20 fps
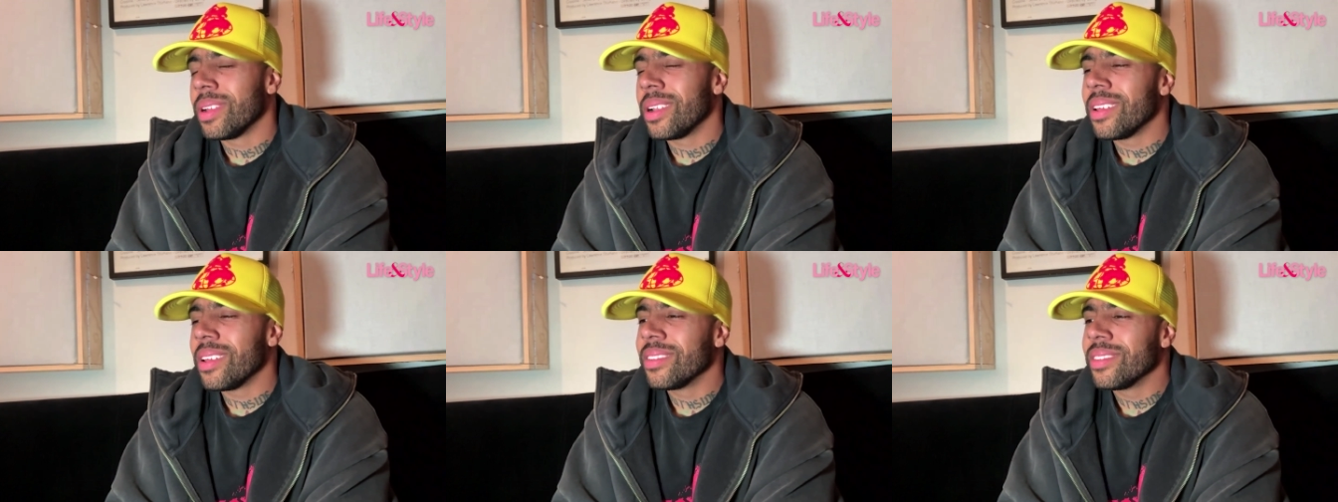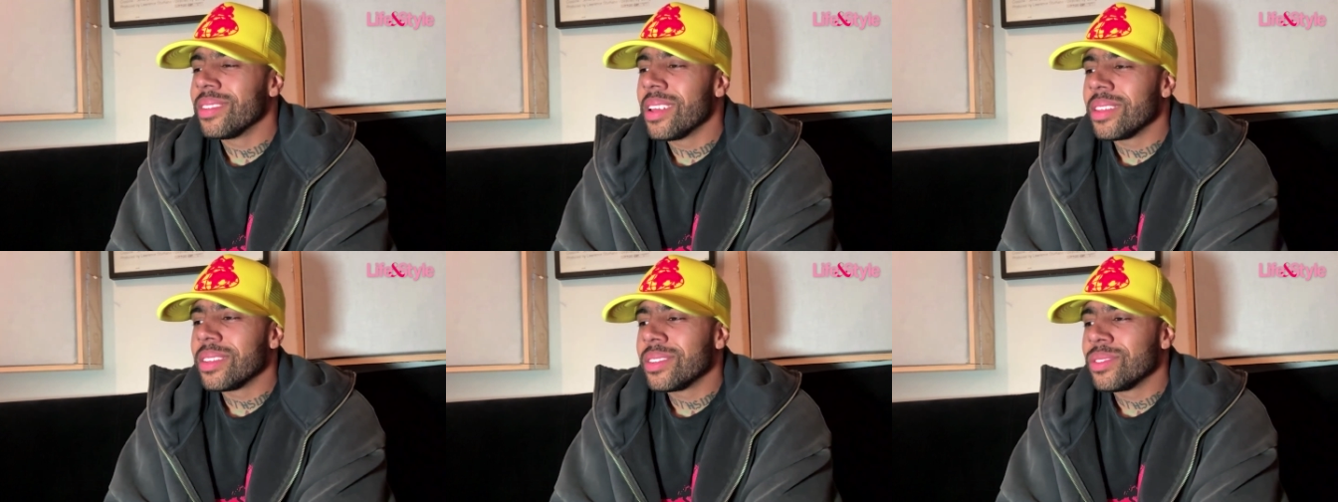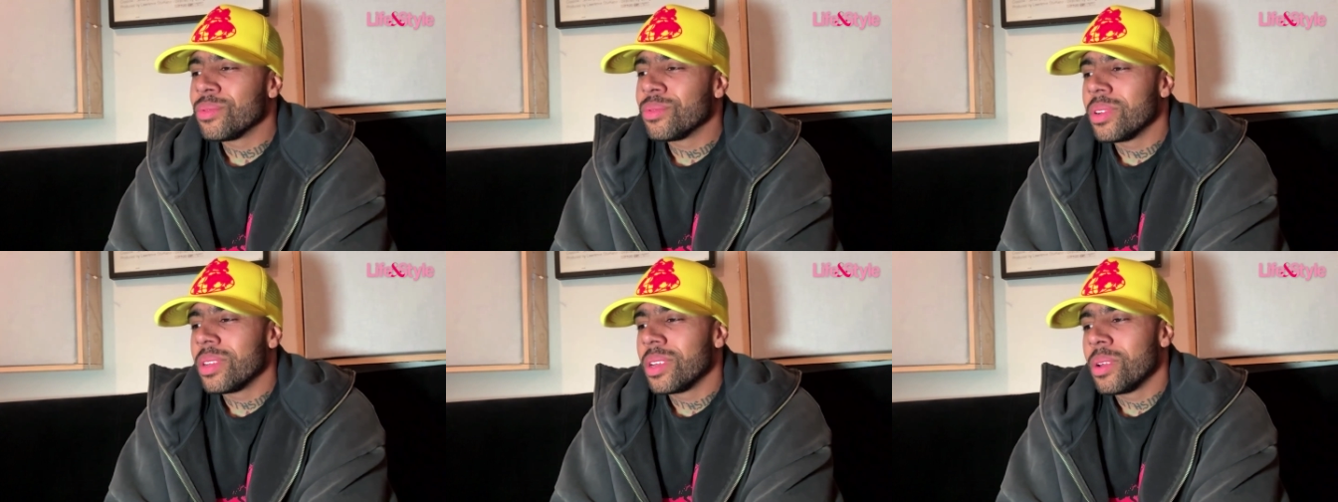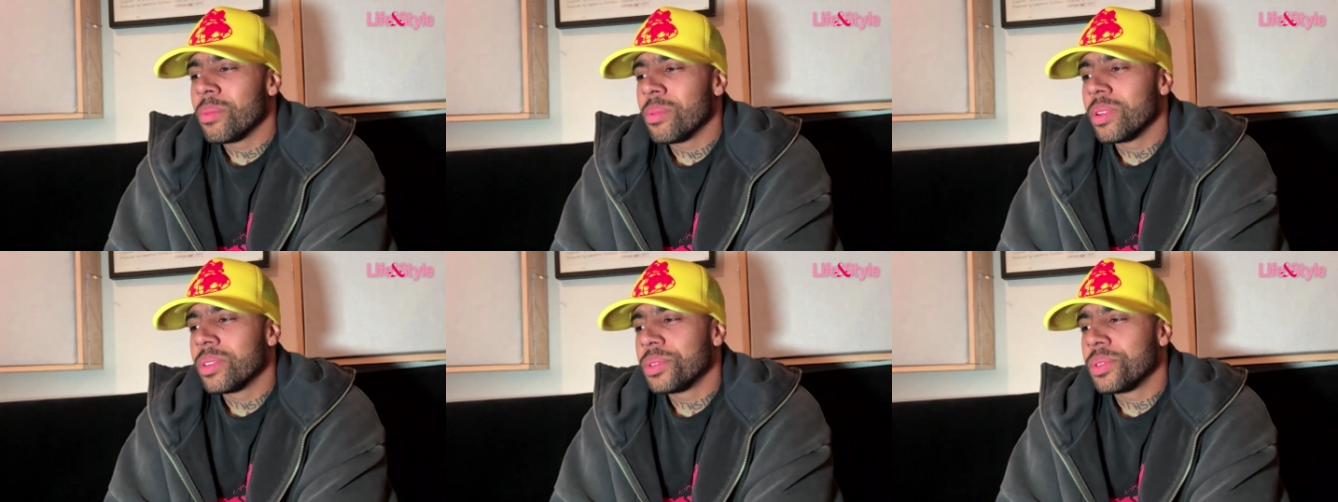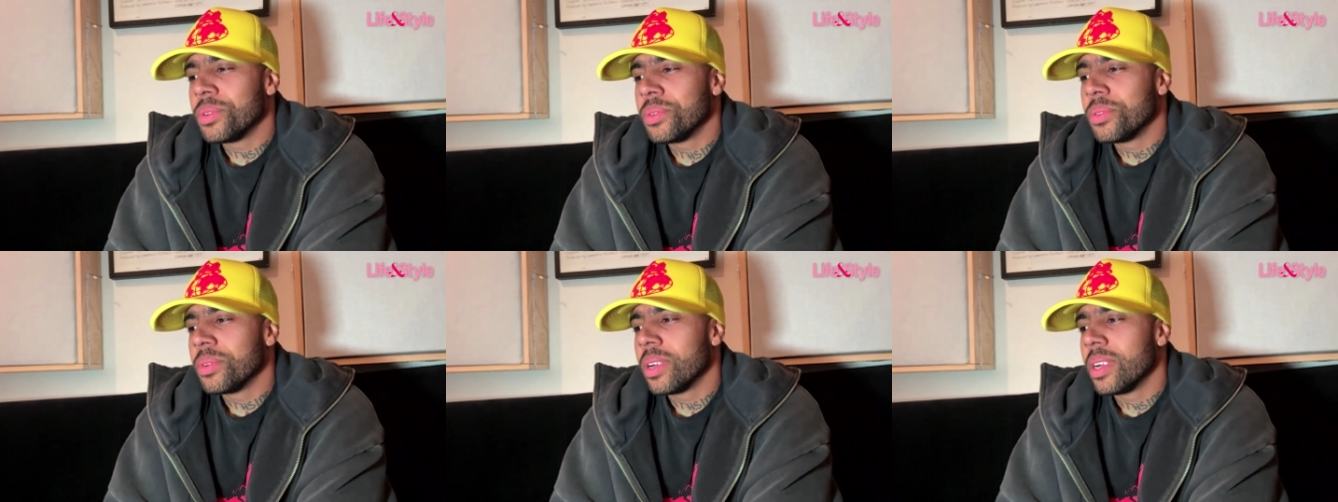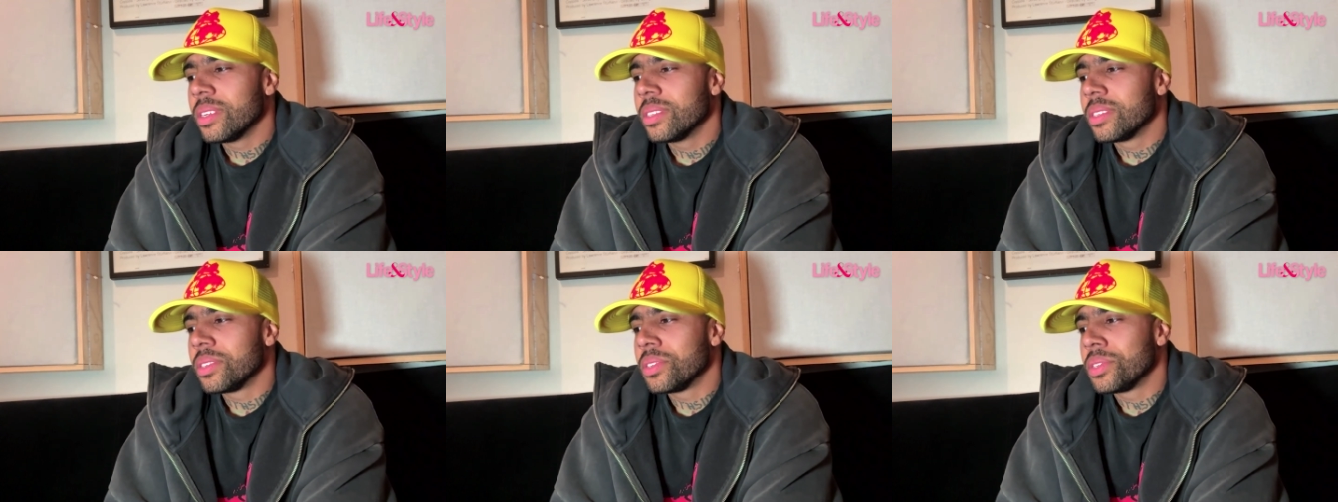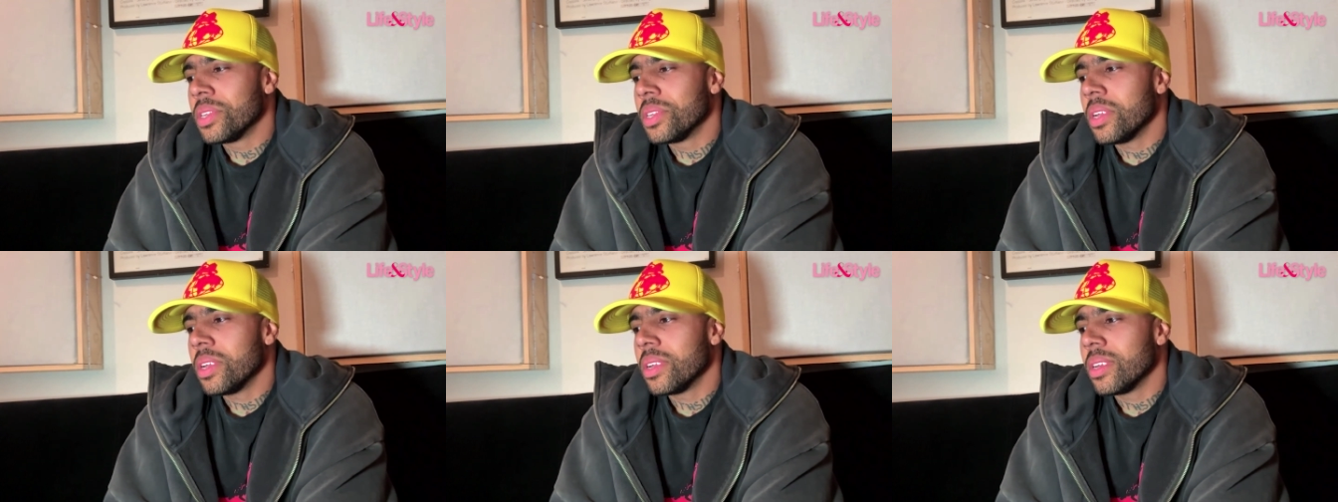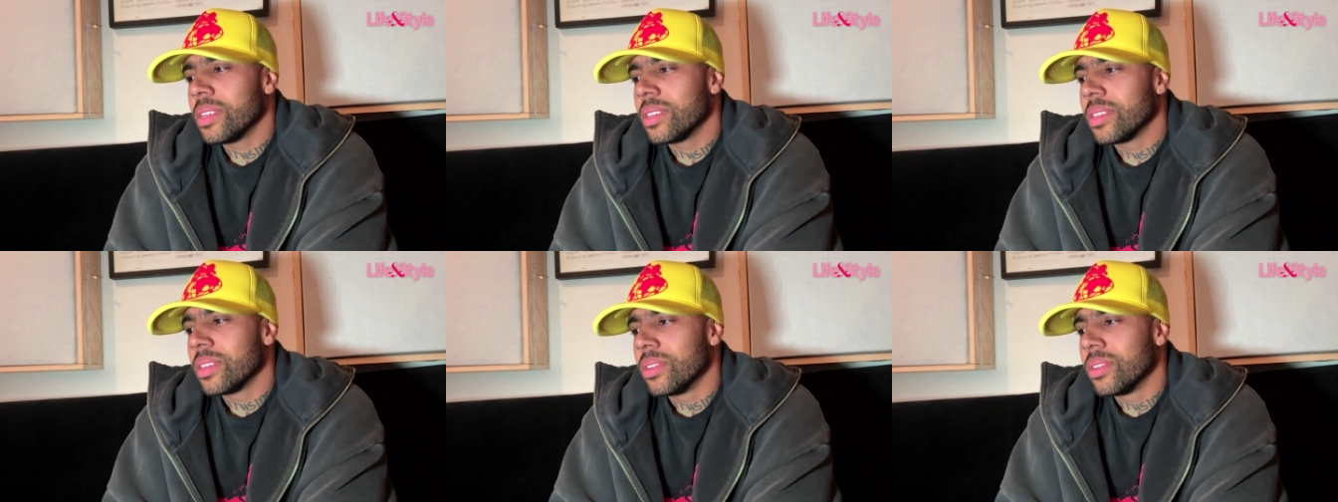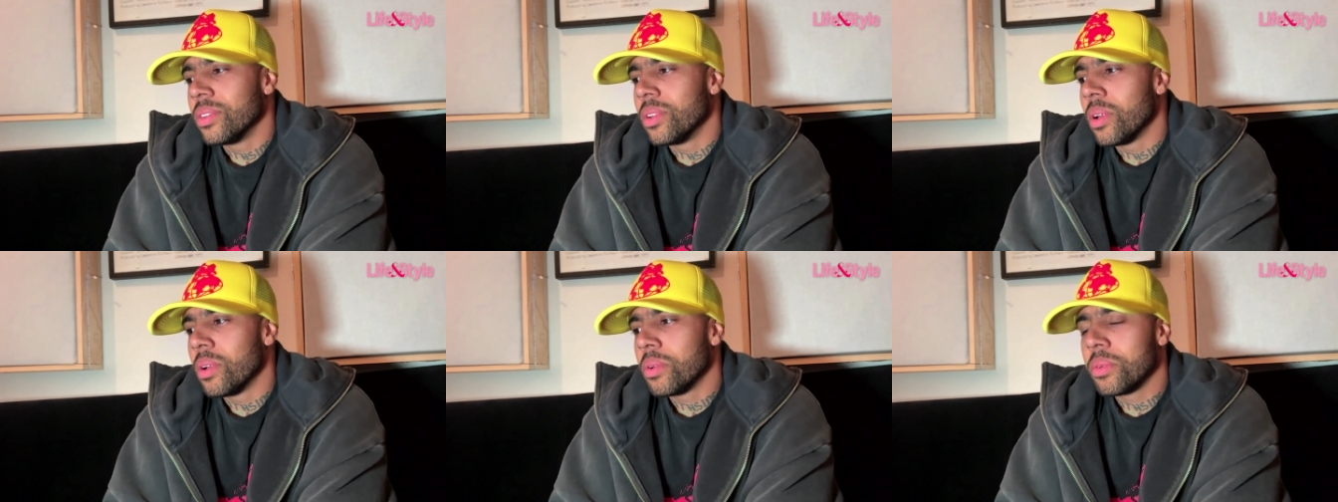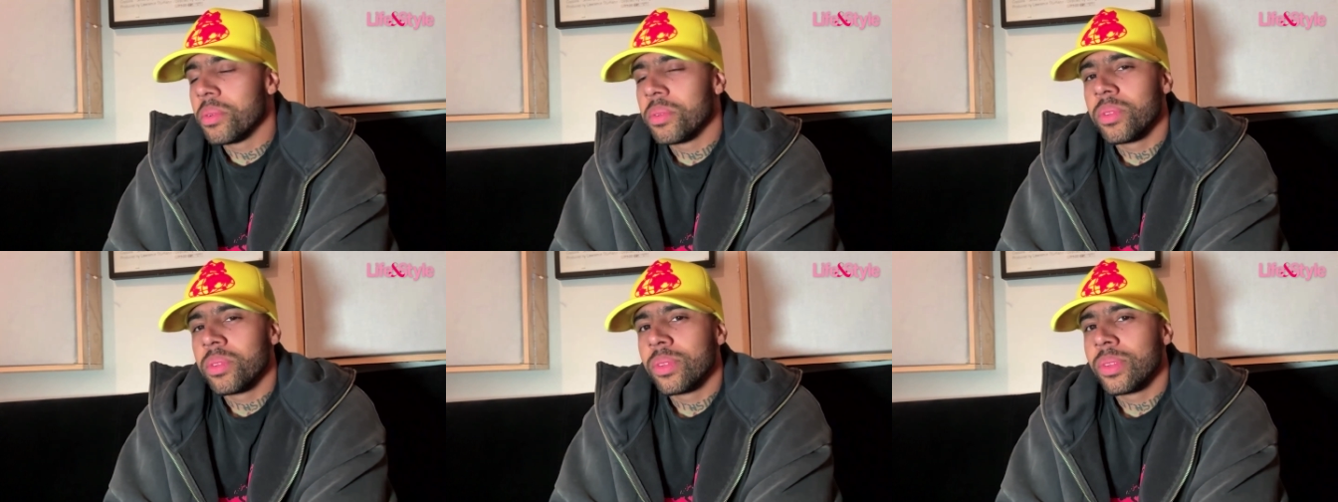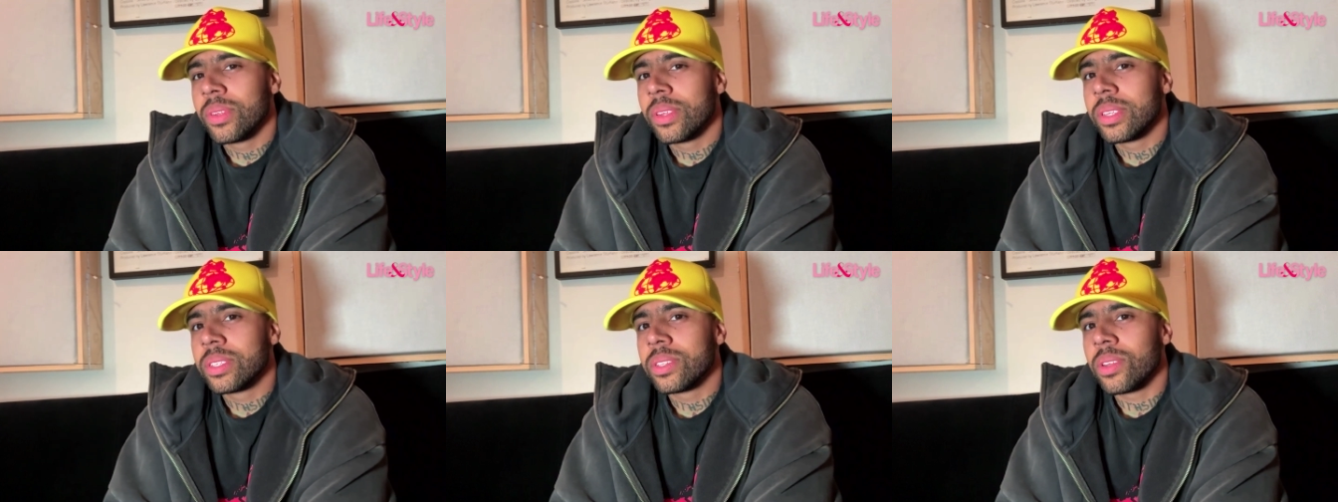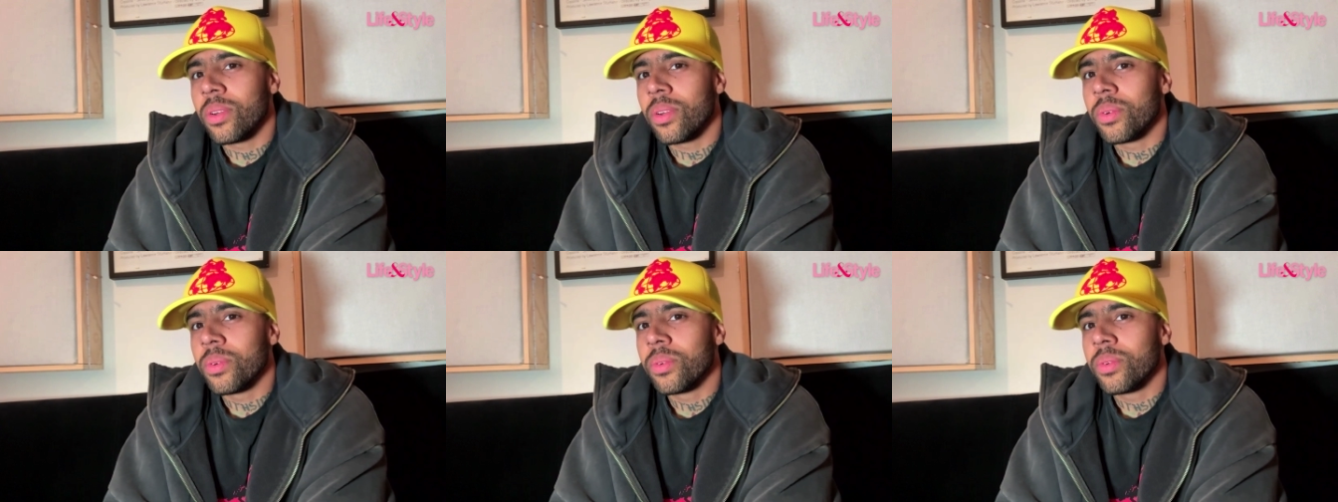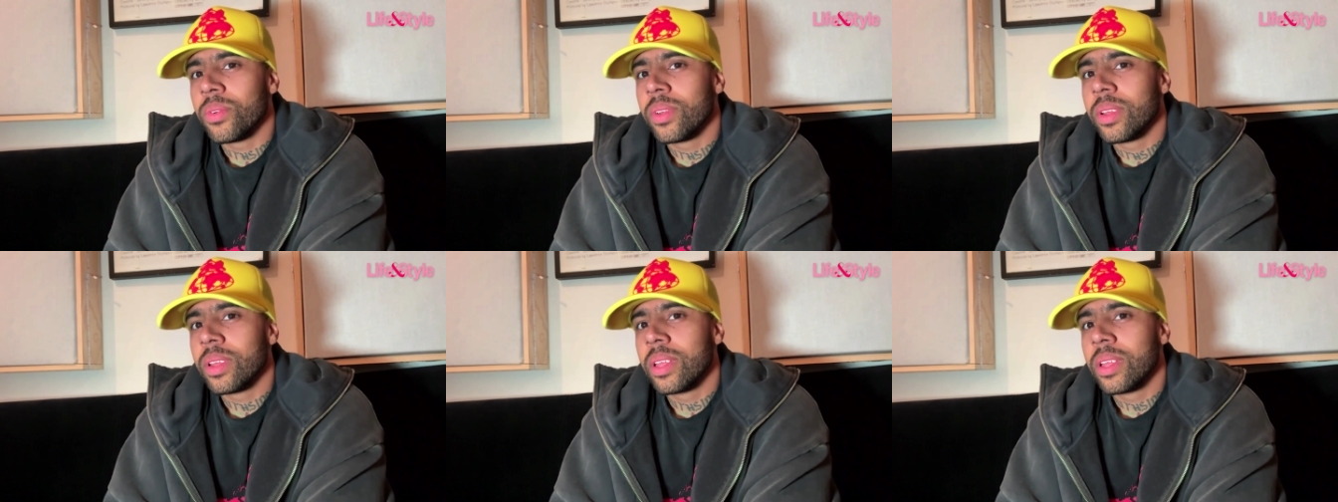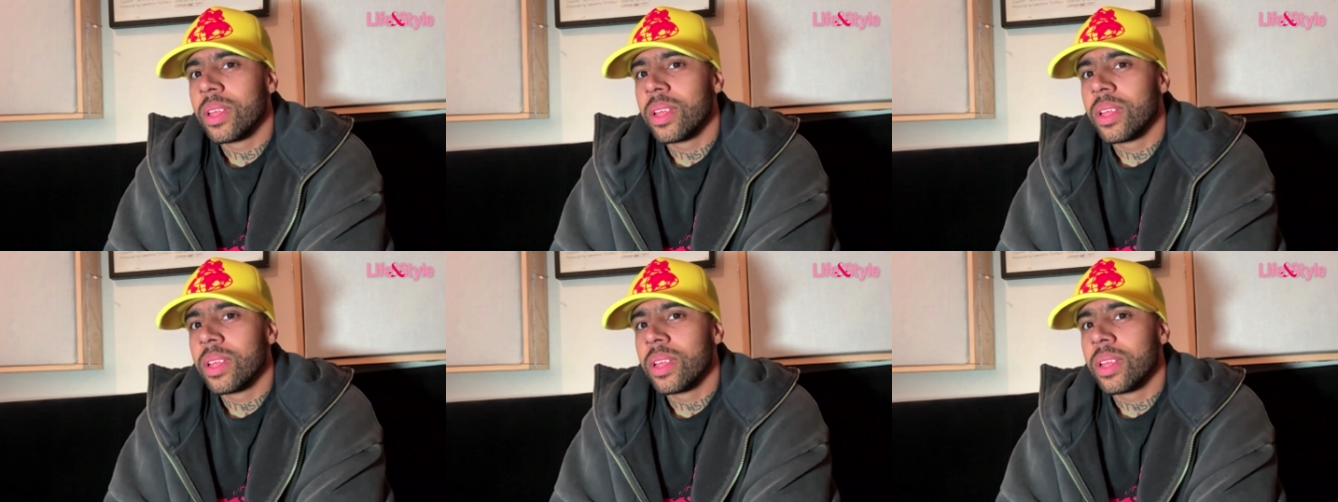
but nothing's really original under the sun, you know. So